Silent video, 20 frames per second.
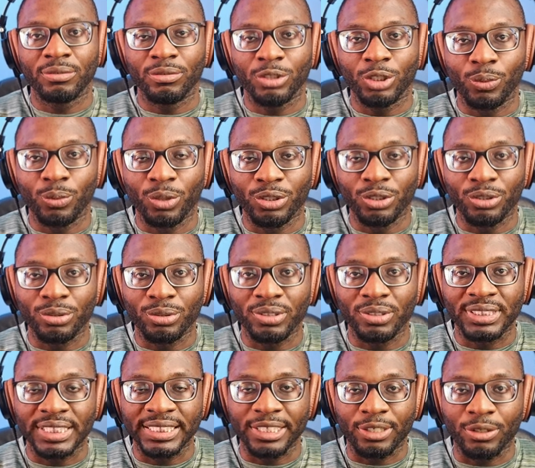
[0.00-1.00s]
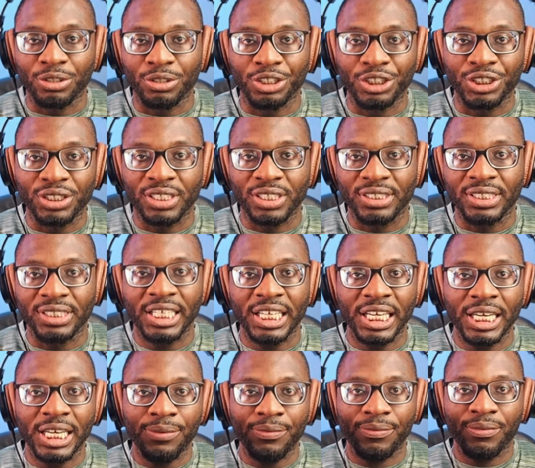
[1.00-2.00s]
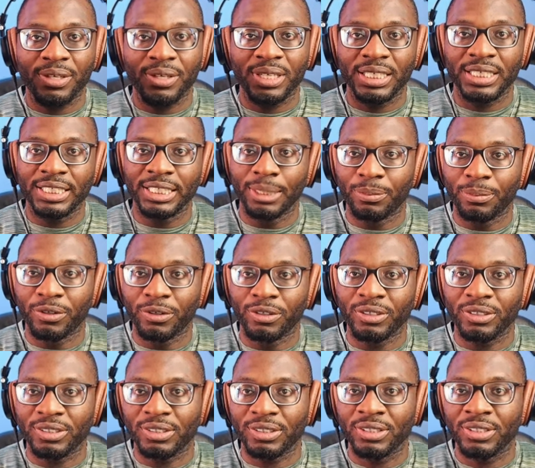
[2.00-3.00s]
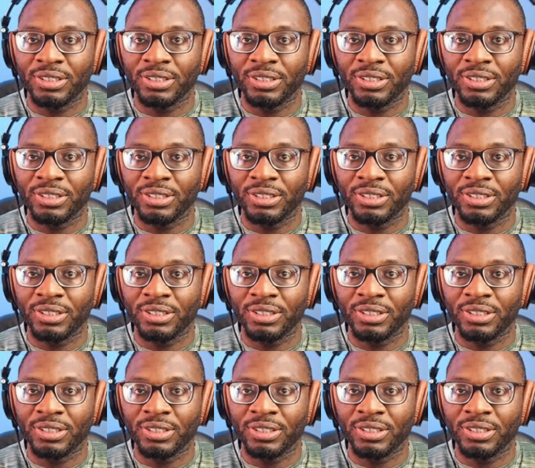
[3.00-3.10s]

you want to set the condition that if the product